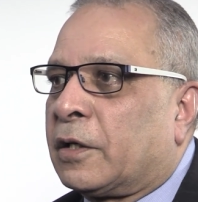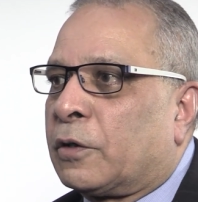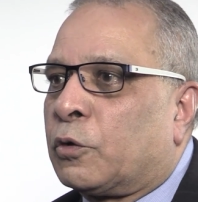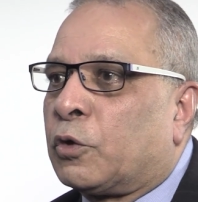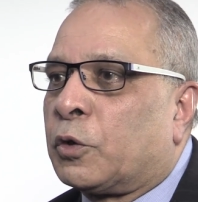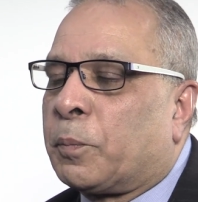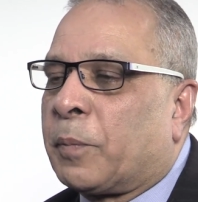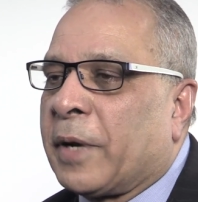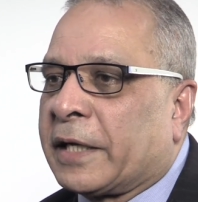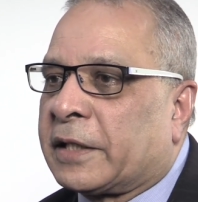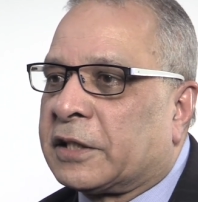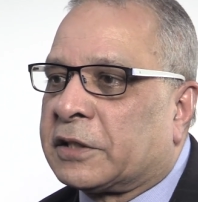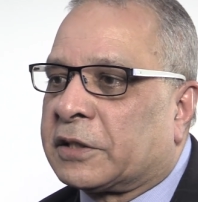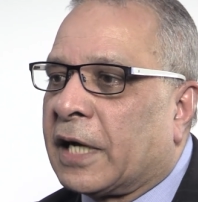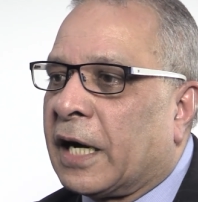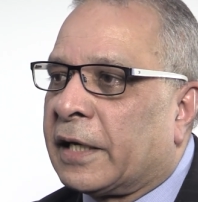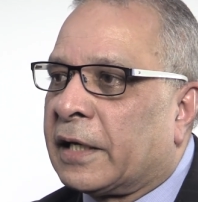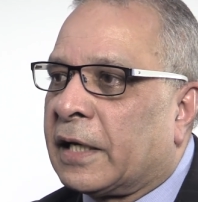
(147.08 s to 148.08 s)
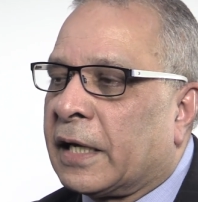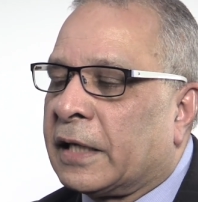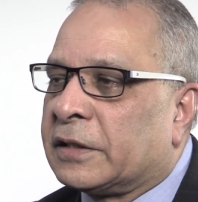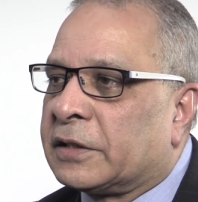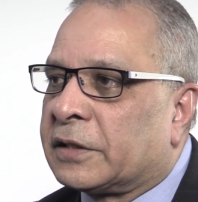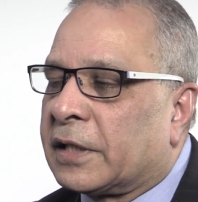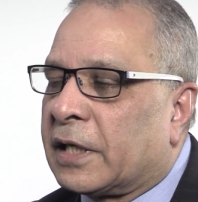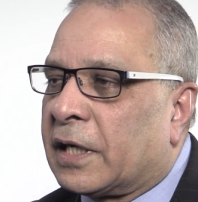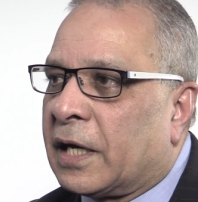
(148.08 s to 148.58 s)
good practice
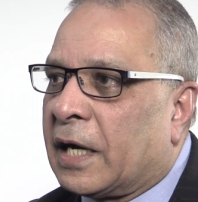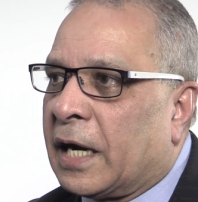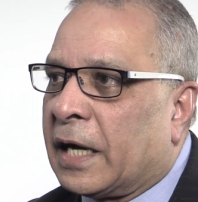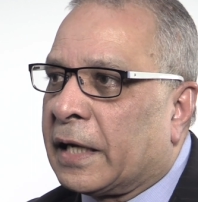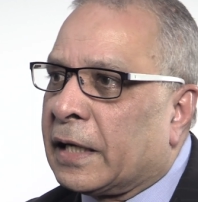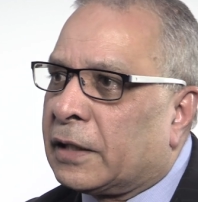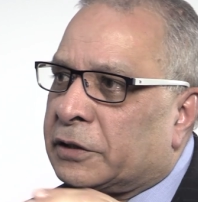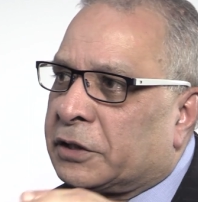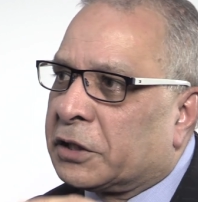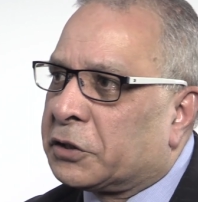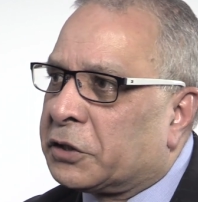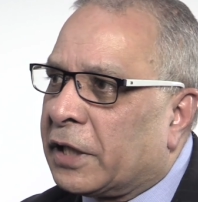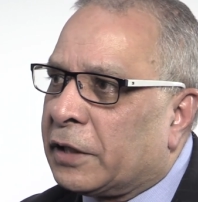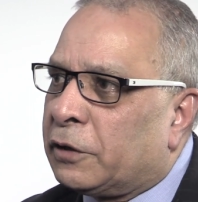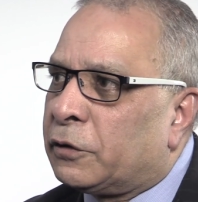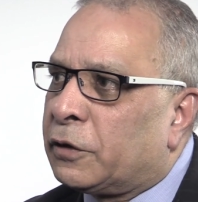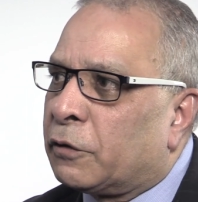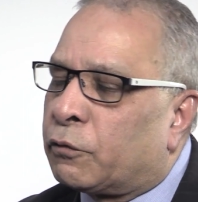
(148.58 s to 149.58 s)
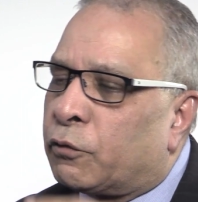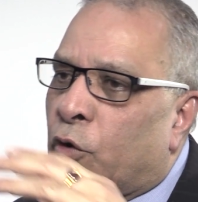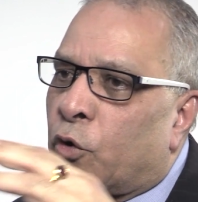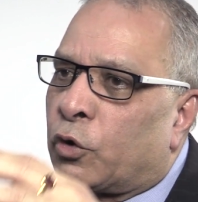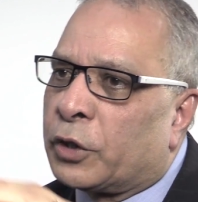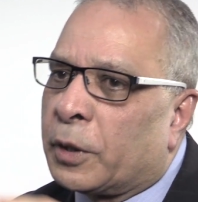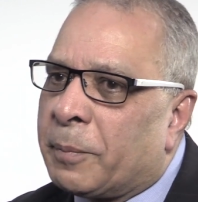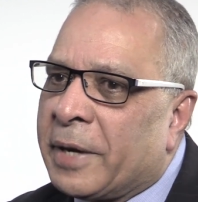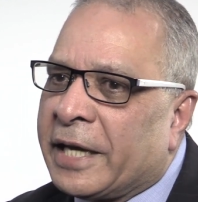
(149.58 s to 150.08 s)
guidelines. And I'll just tell you the four
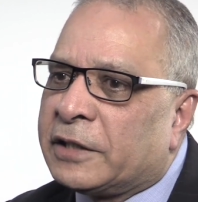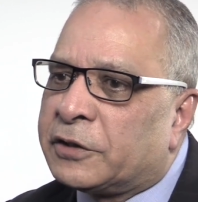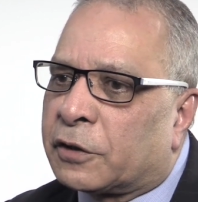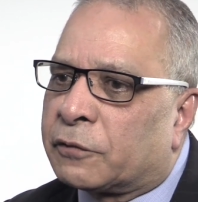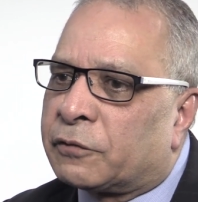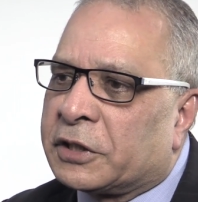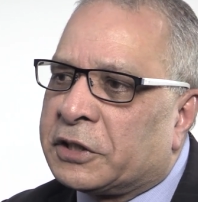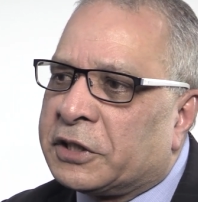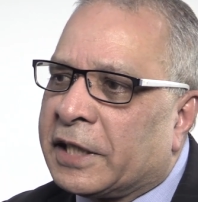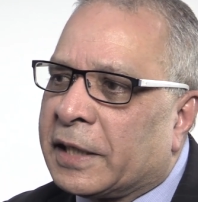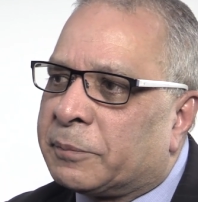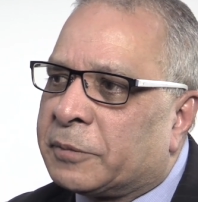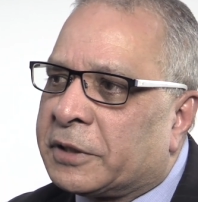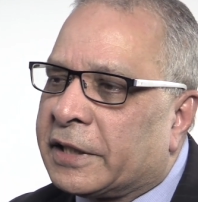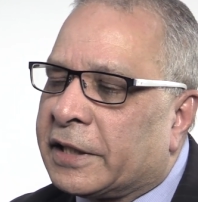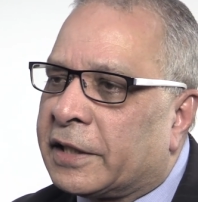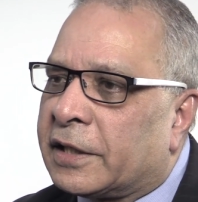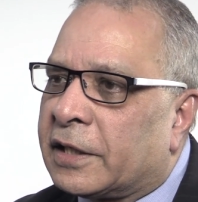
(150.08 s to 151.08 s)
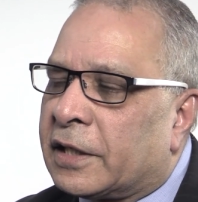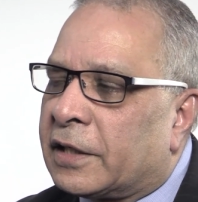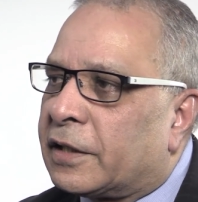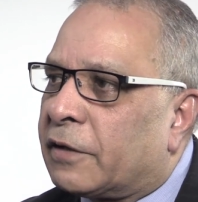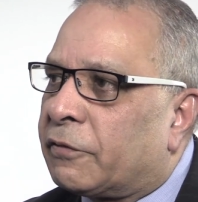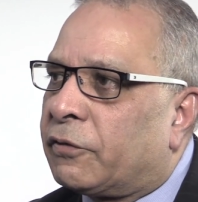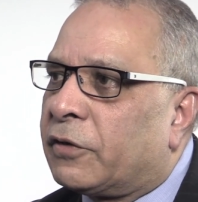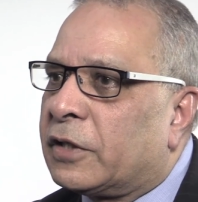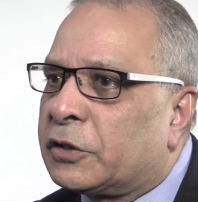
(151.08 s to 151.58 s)
domains of the G M C.
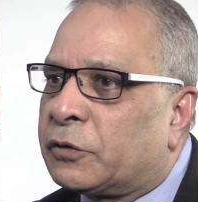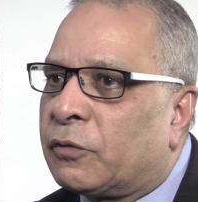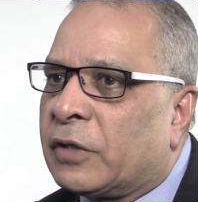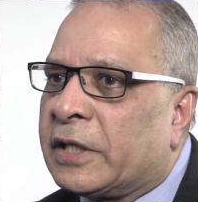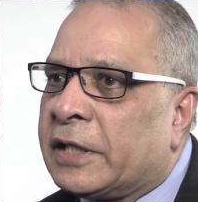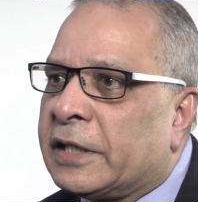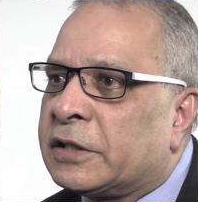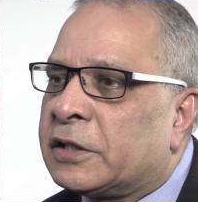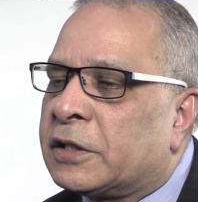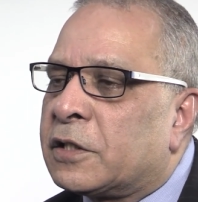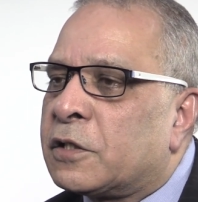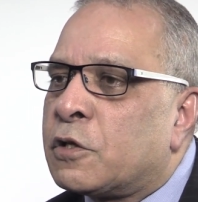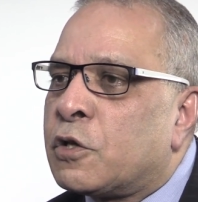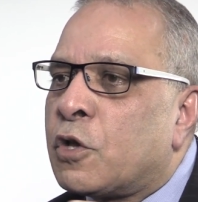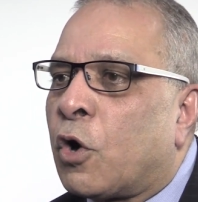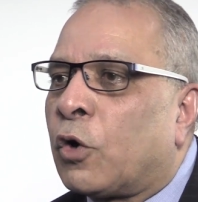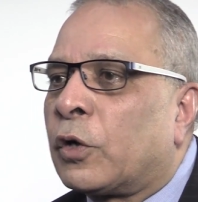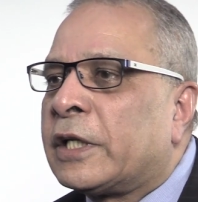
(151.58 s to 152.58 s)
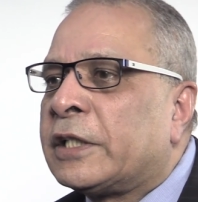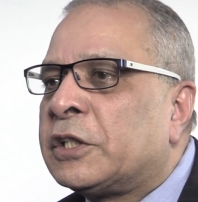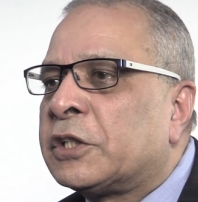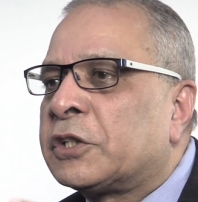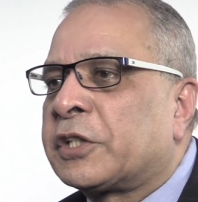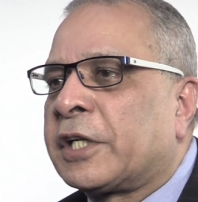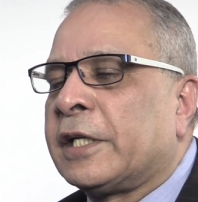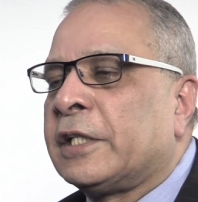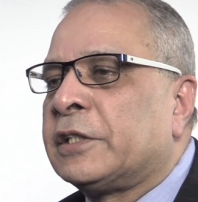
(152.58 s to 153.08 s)
The first one is knowledge,
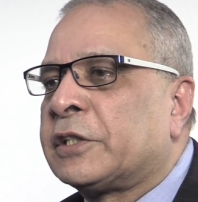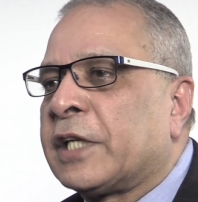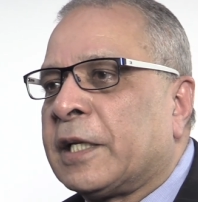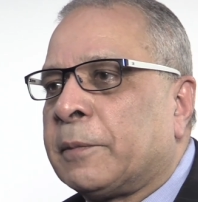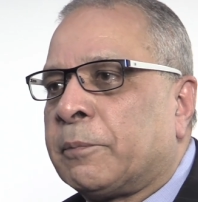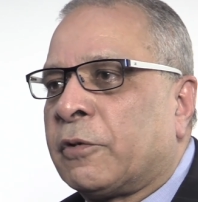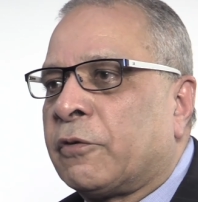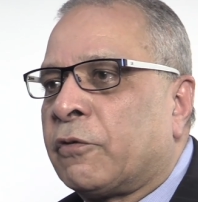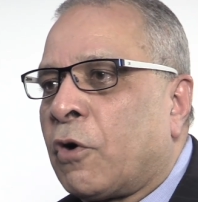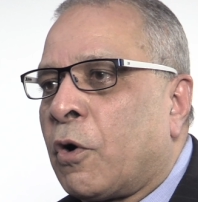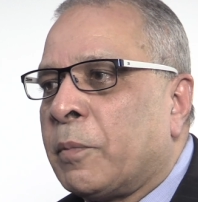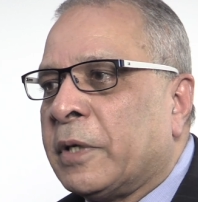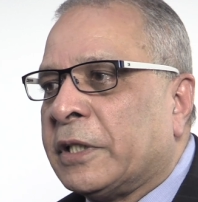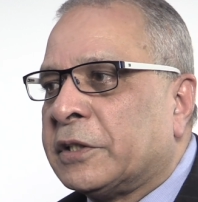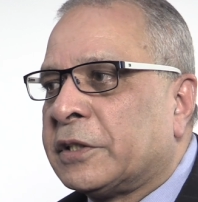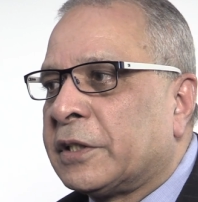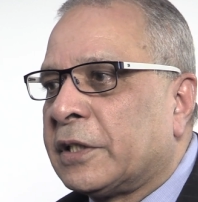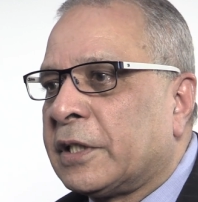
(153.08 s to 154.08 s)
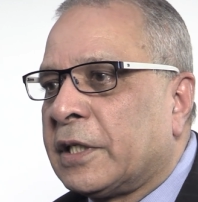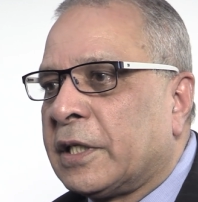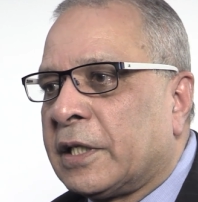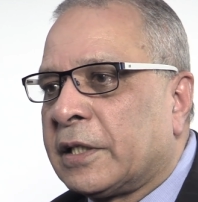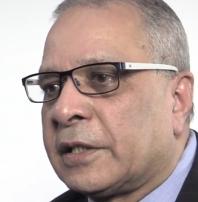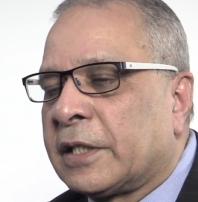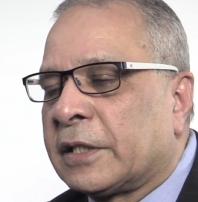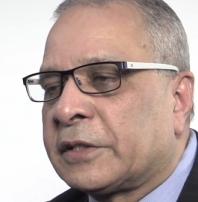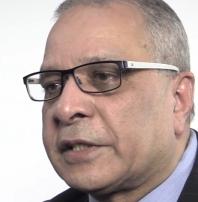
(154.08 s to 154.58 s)
skills and performance.
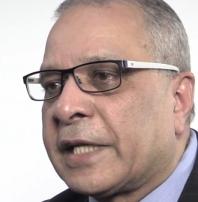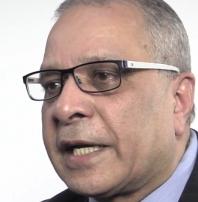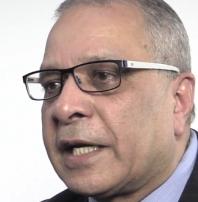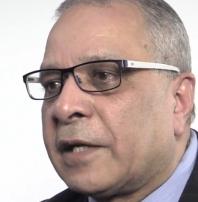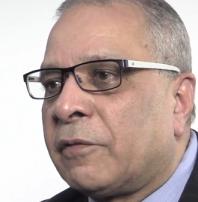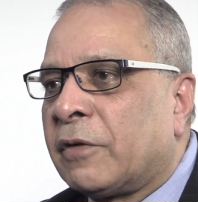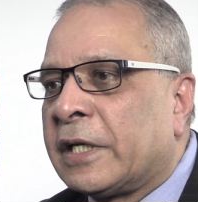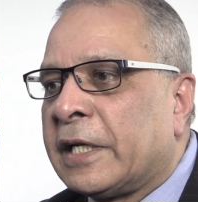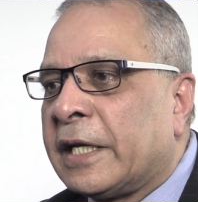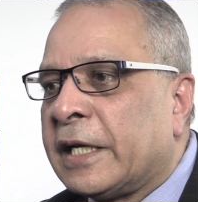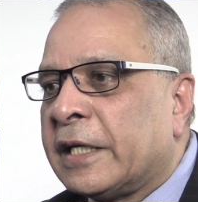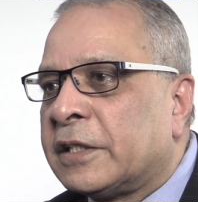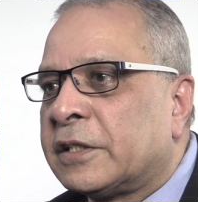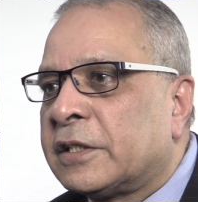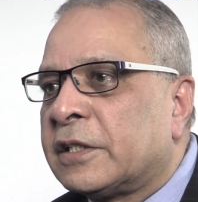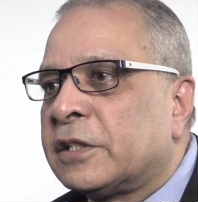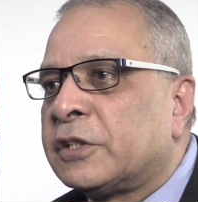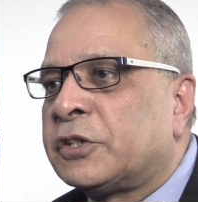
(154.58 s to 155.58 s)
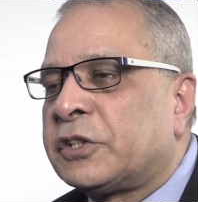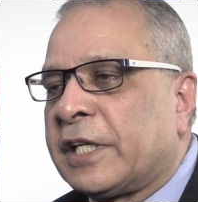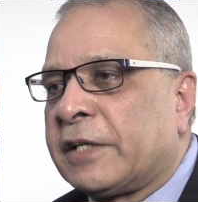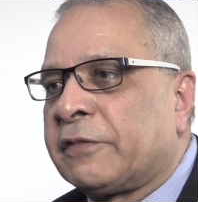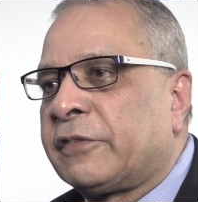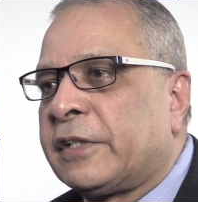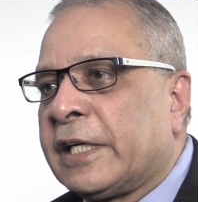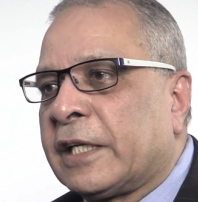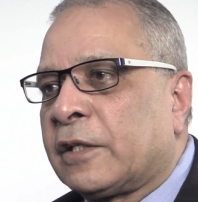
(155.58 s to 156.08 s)
The second one is
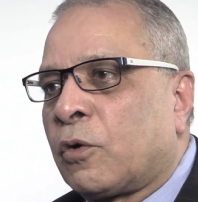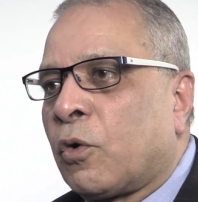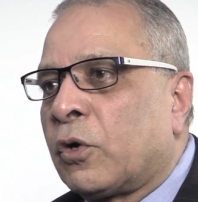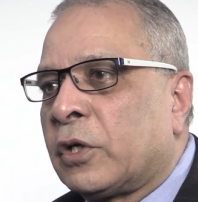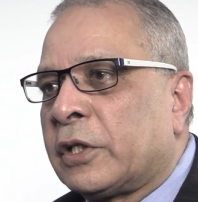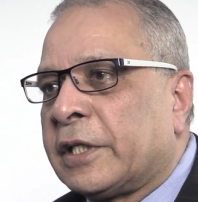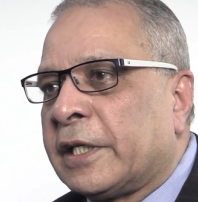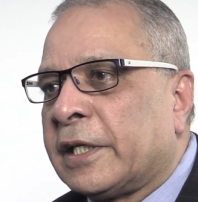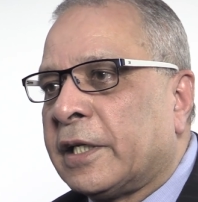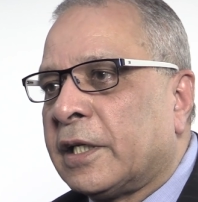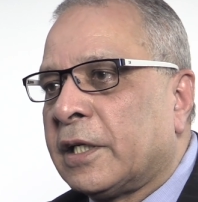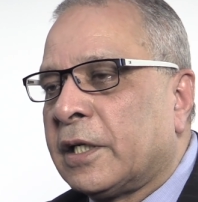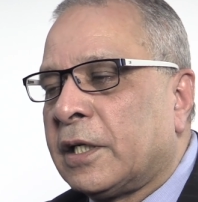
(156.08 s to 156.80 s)
safety and quality.